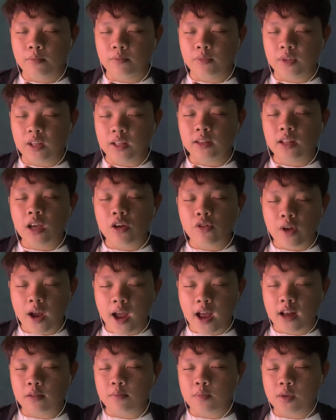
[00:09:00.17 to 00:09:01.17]
entire
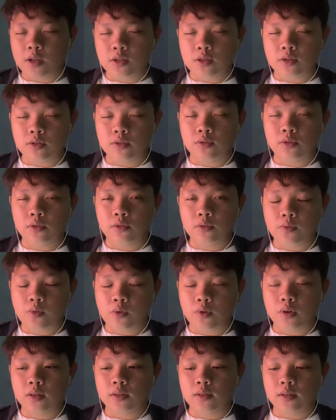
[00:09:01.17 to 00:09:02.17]
animation for
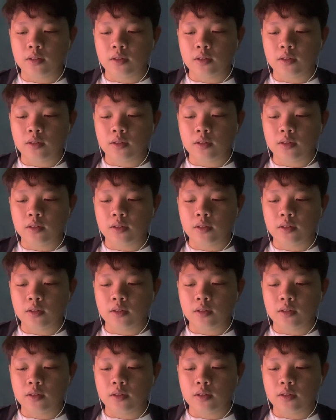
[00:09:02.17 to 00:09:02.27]
it